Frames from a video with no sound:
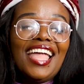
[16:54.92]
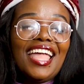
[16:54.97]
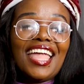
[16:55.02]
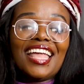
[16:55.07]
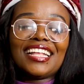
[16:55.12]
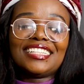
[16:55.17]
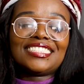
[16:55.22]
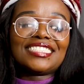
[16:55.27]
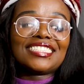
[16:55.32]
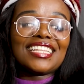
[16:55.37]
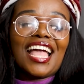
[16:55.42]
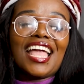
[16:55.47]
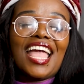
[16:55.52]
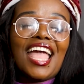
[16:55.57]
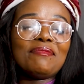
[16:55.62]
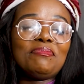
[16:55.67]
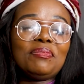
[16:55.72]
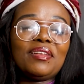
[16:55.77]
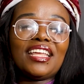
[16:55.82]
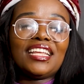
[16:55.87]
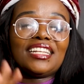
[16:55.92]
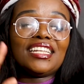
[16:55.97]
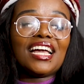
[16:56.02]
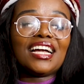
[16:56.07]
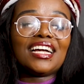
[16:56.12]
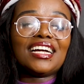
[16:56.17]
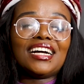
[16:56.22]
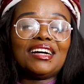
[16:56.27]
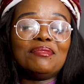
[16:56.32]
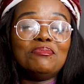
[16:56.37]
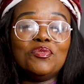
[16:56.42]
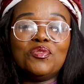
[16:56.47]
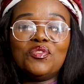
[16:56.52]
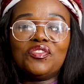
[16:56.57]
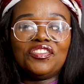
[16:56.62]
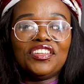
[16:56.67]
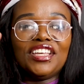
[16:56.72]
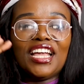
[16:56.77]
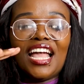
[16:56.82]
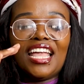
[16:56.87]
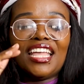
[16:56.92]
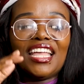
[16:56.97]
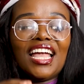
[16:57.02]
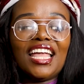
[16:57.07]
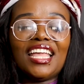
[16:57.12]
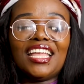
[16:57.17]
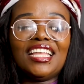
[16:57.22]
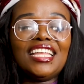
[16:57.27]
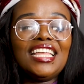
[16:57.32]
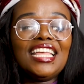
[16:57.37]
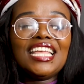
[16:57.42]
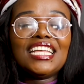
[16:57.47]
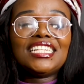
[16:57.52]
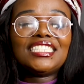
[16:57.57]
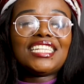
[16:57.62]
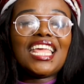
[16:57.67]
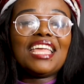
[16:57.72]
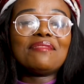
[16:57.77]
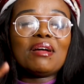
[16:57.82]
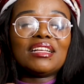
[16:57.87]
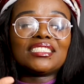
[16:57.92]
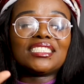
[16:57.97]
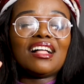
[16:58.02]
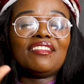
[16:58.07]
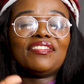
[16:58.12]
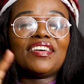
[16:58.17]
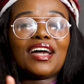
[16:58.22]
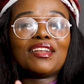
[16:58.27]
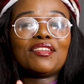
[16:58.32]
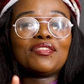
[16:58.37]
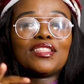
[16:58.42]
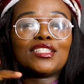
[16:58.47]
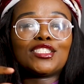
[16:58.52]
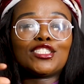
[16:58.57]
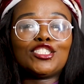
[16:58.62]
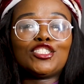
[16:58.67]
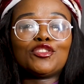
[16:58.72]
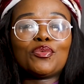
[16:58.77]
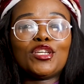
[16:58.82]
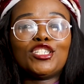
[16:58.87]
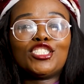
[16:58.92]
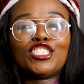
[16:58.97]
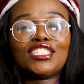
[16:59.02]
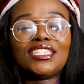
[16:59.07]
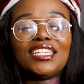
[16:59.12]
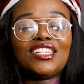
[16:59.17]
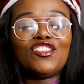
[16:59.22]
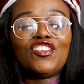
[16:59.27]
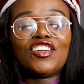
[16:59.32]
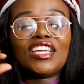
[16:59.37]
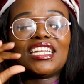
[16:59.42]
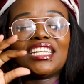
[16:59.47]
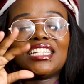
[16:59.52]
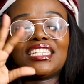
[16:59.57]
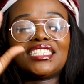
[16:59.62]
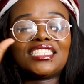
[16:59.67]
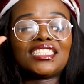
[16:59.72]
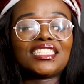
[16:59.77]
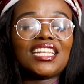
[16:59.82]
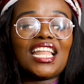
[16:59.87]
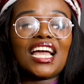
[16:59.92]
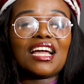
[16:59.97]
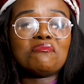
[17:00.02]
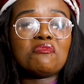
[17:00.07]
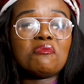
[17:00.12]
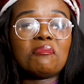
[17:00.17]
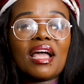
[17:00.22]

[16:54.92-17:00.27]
It's I play it like a movie. I take myself out of the situation and look at it like I'm a